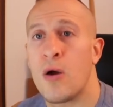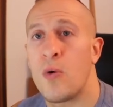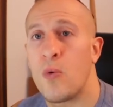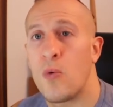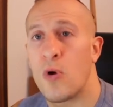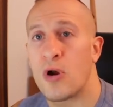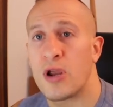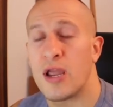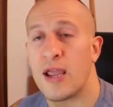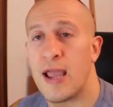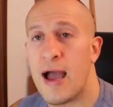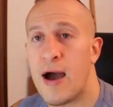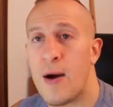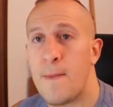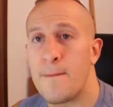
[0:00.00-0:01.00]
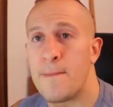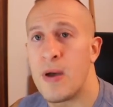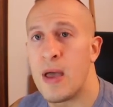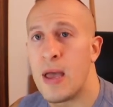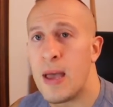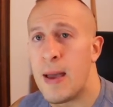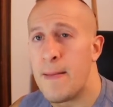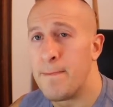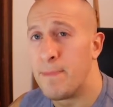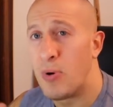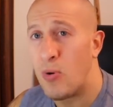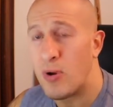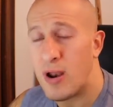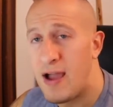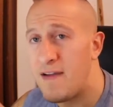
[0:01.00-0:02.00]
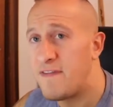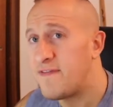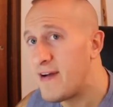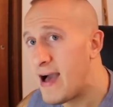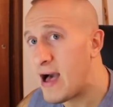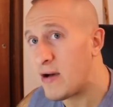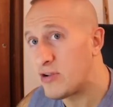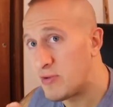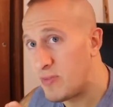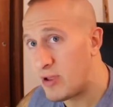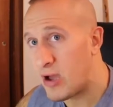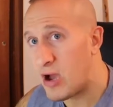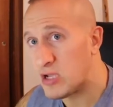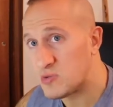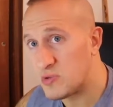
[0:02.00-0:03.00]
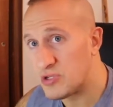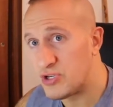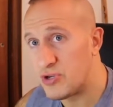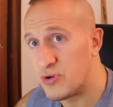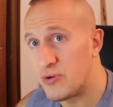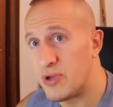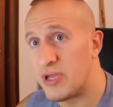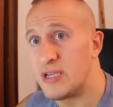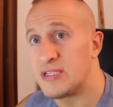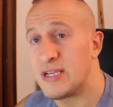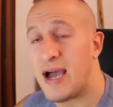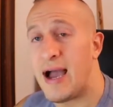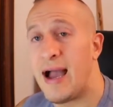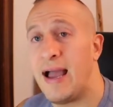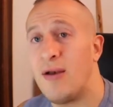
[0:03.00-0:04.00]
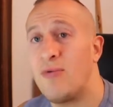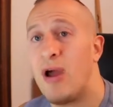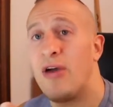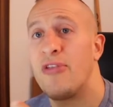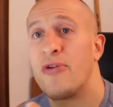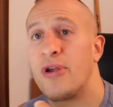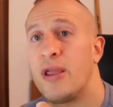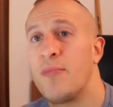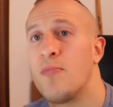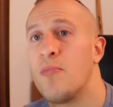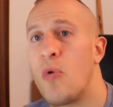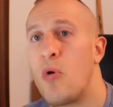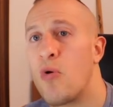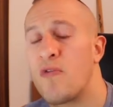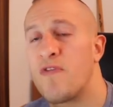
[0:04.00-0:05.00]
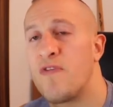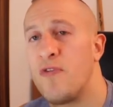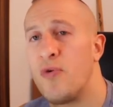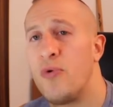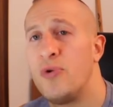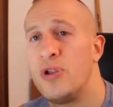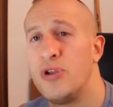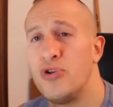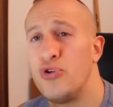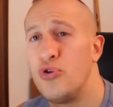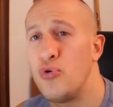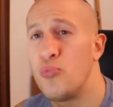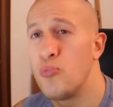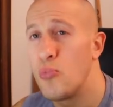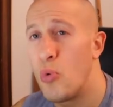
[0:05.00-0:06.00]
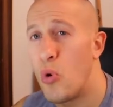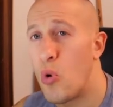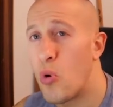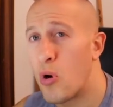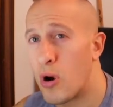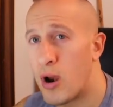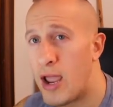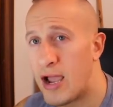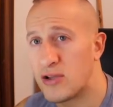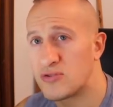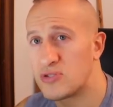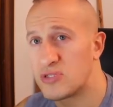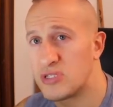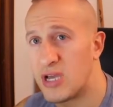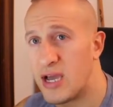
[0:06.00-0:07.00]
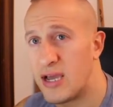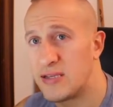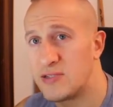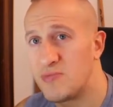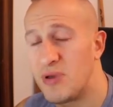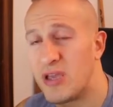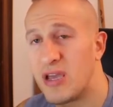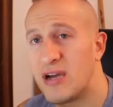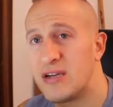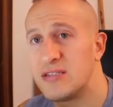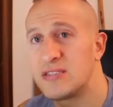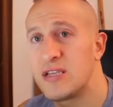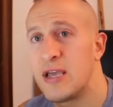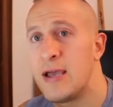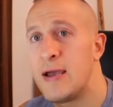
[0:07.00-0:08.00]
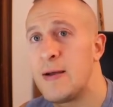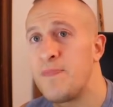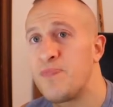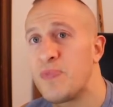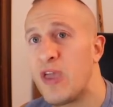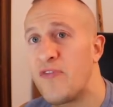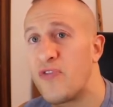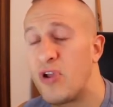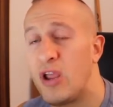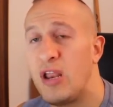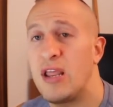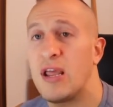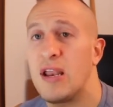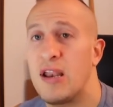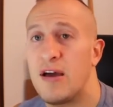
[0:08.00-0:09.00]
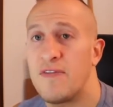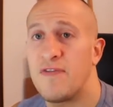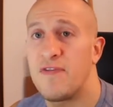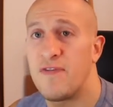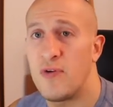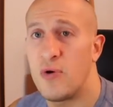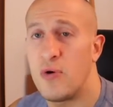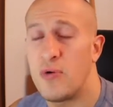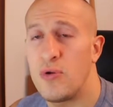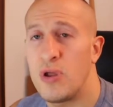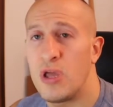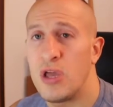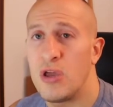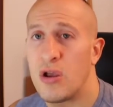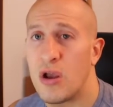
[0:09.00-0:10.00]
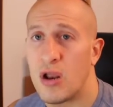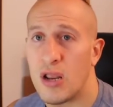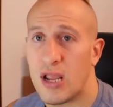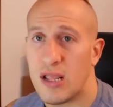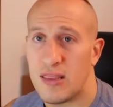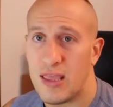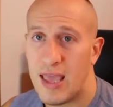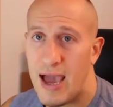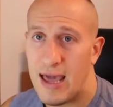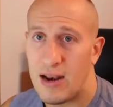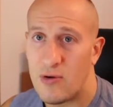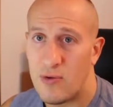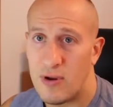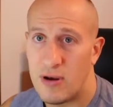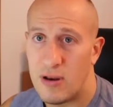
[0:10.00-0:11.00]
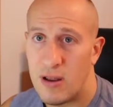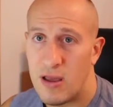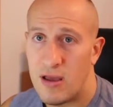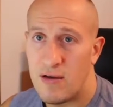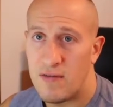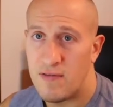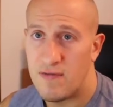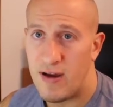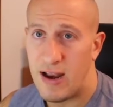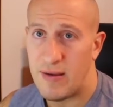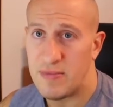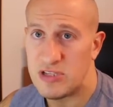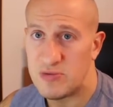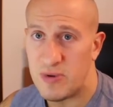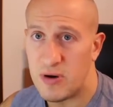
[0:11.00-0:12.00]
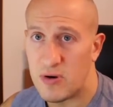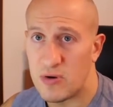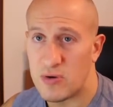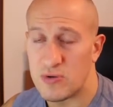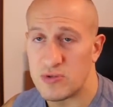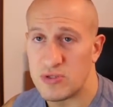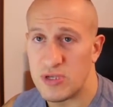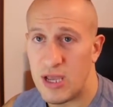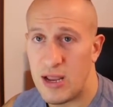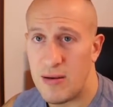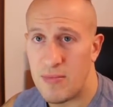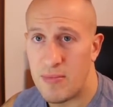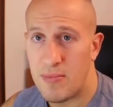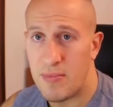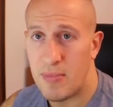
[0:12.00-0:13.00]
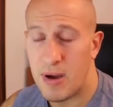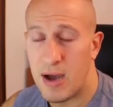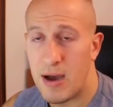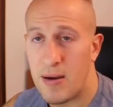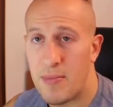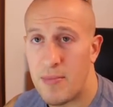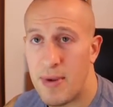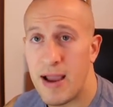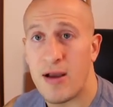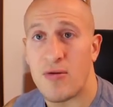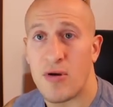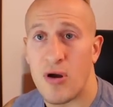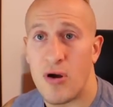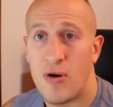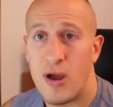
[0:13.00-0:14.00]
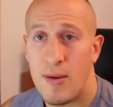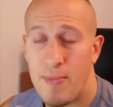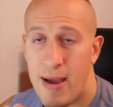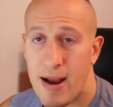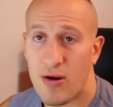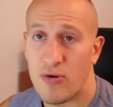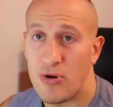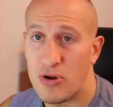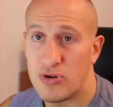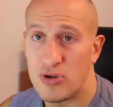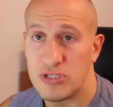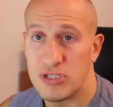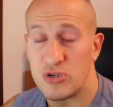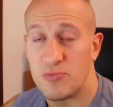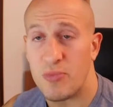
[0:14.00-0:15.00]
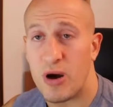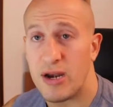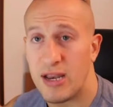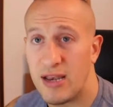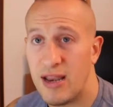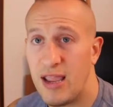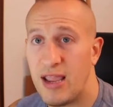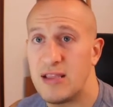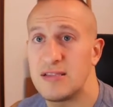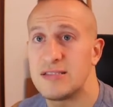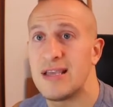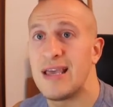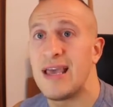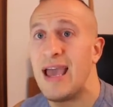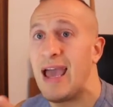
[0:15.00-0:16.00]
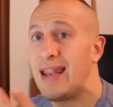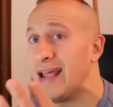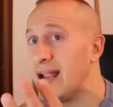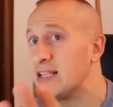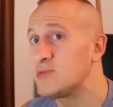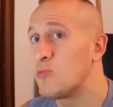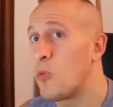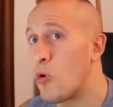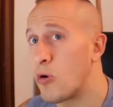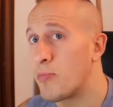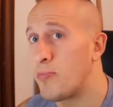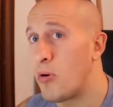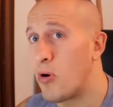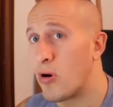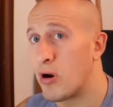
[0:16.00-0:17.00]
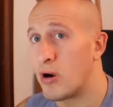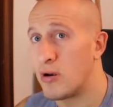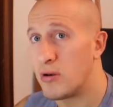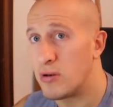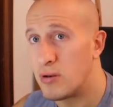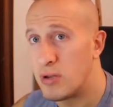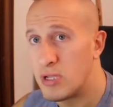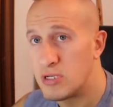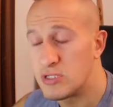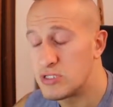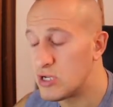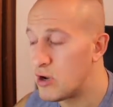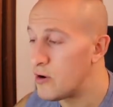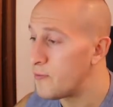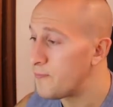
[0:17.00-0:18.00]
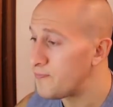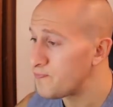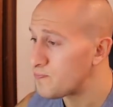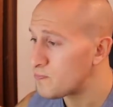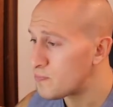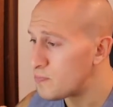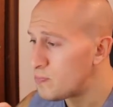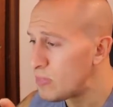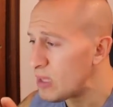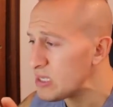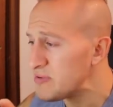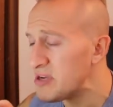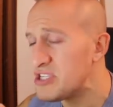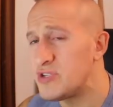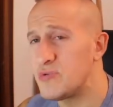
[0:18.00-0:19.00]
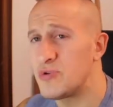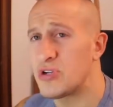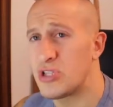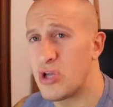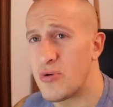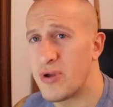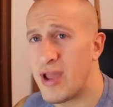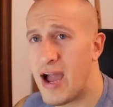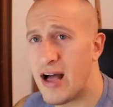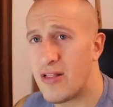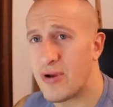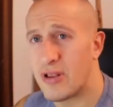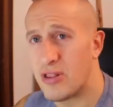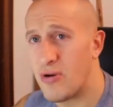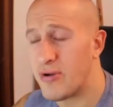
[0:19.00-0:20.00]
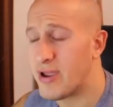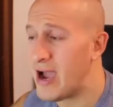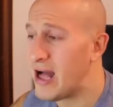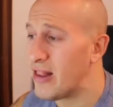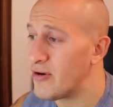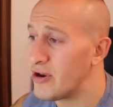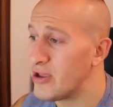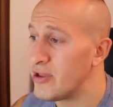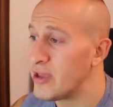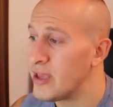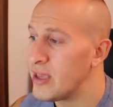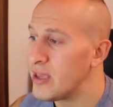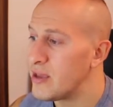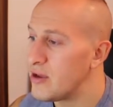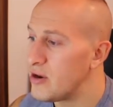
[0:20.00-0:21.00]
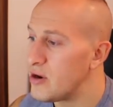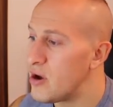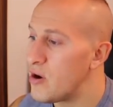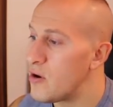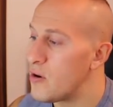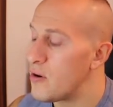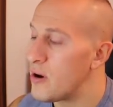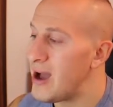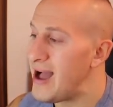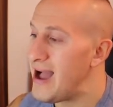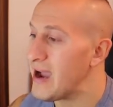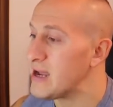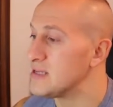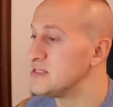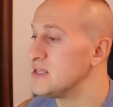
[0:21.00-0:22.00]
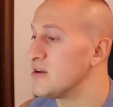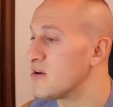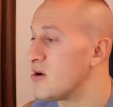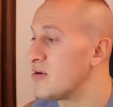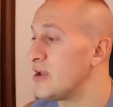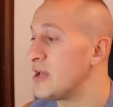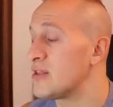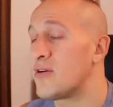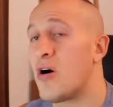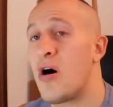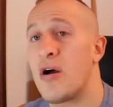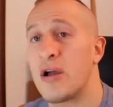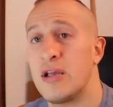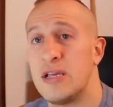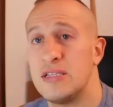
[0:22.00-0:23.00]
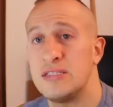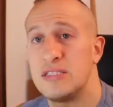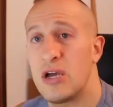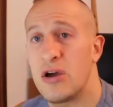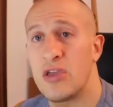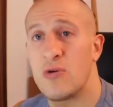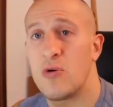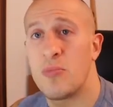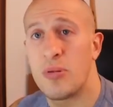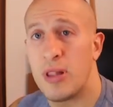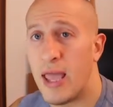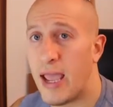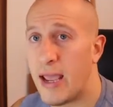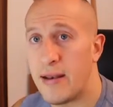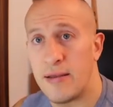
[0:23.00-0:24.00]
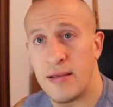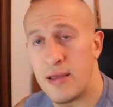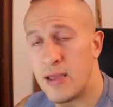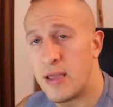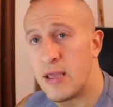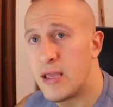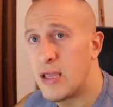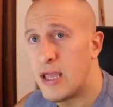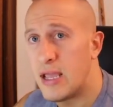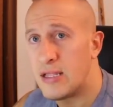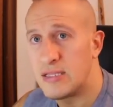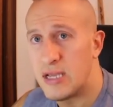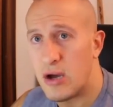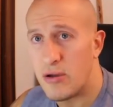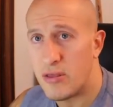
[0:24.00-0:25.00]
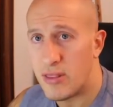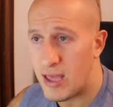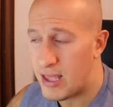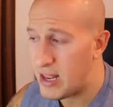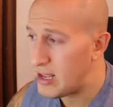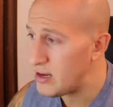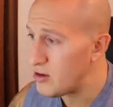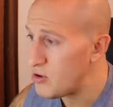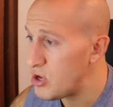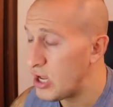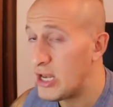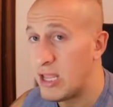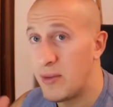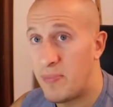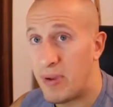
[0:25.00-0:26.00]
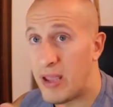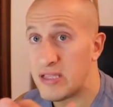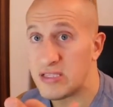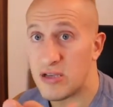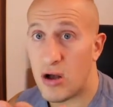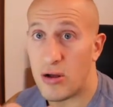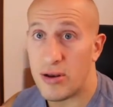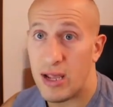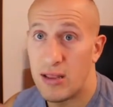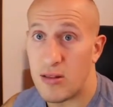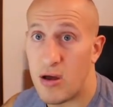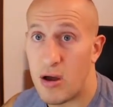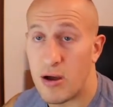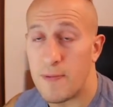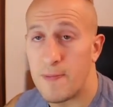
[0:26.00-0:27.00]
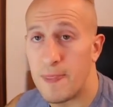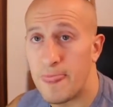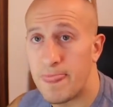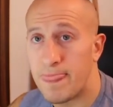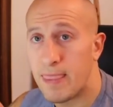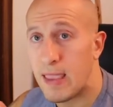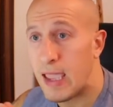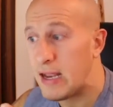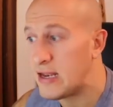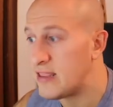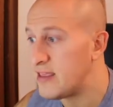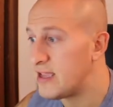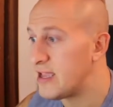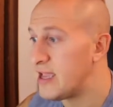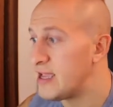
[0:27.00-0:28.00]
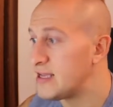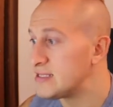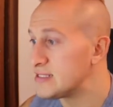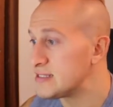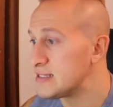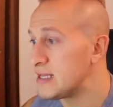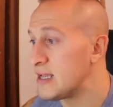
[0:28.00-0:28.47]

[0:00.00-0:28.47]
working out. But what I've found, to be honest with you, is I'd rather eat more food and do more exercise, because if you're eating enough food, you're going to get the adequate vitamins, minerals, and micro and macronutrients body needs. And that is more important. So, especially when you're low calorie, you know, I could sit here all day long and sell you a plan and tell you that, you know, you can eat pizza all day long. And the thing is,